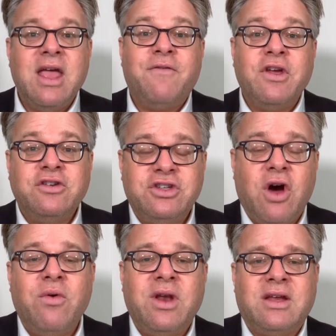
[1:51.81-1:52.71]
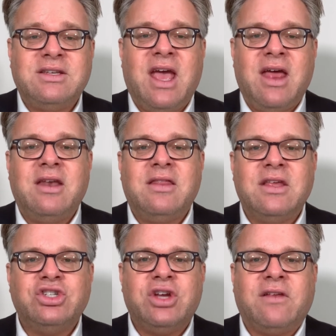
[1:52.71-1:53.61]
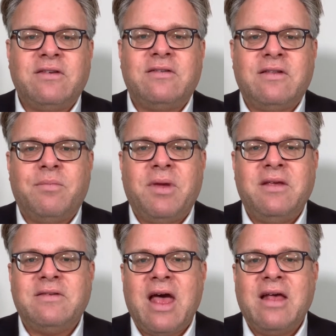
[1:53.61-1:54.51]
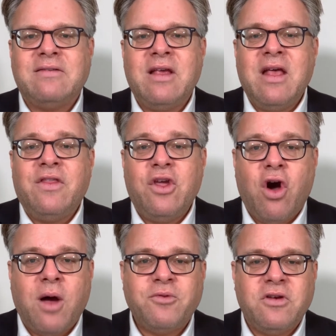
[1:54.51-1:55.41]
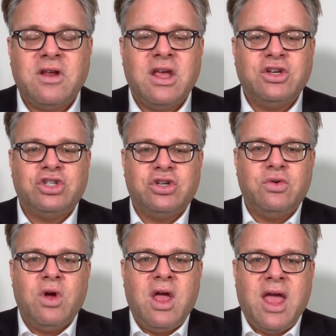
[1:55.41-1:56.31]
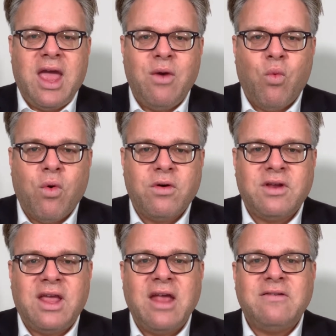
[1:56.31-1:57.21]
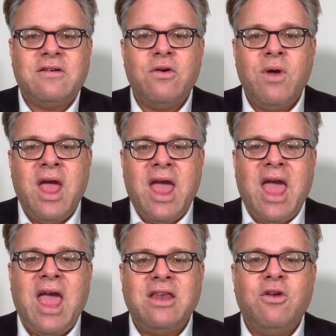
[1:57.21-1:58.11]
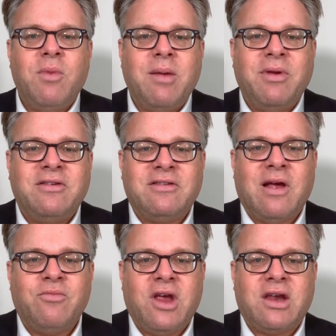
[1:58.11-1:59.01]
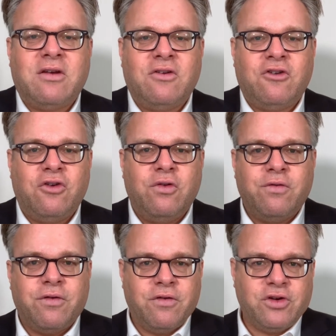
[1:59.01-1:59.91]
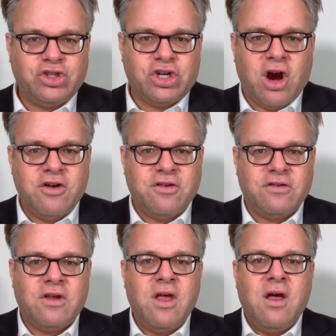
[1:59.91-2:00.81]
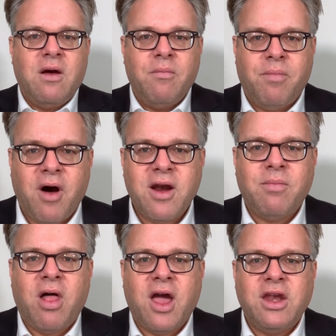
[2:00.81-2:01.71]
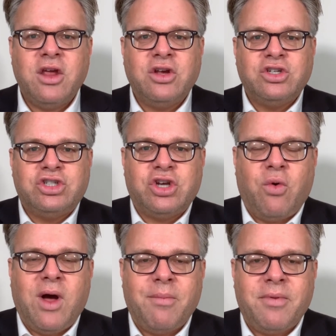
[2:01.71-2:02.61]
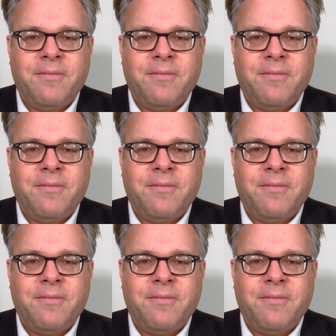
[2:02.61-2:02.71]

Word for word: If you don't attend, the Justice of the Peace has the option to issue a warrant against you and you may be subject to further charges. Bottom line, show up.